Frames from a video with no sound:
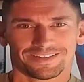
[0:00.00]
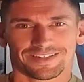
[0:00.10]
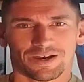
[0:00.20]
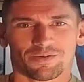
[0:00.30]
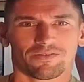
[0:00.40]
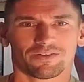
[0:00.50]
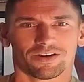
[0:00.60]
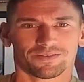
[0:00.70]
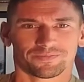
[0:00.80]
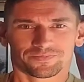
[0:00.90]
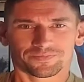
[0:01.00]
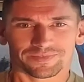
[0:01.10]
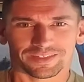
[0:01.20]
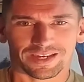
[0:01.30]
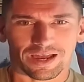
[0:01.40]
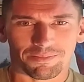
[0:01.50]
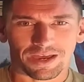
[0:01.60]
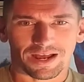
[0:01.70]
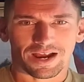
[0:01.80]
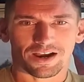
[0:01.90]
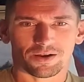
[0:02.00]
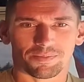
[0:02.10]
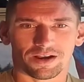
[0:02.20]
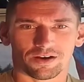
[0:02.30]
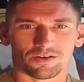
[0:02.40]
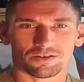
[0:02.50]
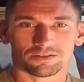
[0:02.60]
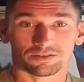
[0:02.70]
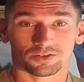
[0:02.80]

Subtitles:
However, Combat Iron Apparel,